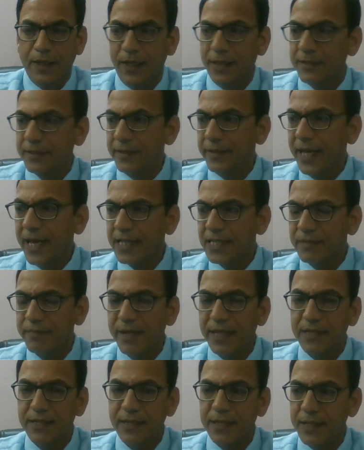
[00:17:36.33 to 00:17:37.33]
And the next
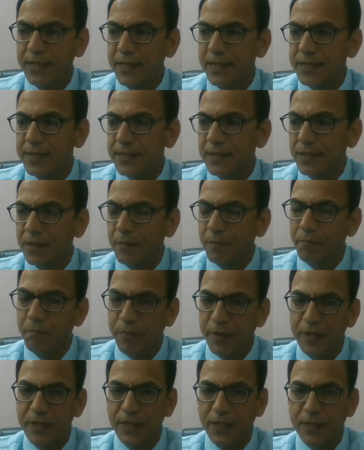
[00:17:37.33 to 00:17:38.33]
method is
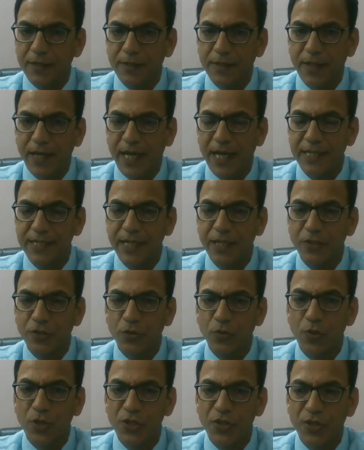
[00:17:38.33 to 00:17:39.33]
burial, as I
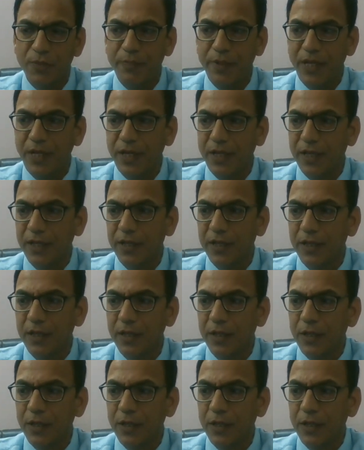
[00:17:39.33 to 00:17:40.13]
told in the beginning.